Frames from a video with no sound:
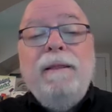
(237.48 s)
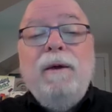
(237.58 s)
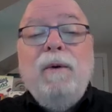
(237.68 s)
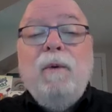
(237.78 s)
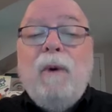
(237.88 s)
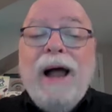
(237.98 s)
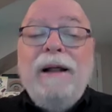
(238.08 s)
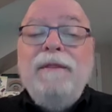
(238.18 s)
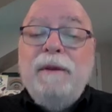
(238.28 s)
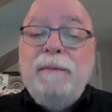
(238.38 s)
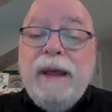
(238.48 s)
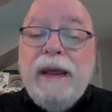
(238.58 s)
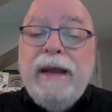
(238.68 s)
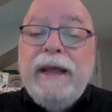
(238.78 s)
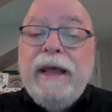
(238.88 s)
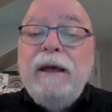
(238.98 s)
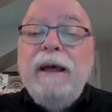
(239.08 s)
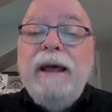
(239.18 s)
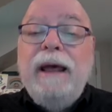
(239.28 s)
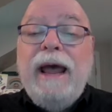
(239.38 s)
While the media
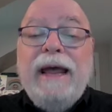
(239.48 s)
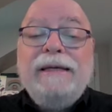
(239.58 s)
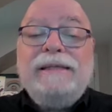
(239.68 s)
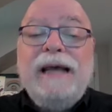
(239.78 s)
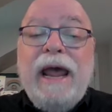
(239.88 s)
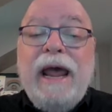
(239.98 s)
has a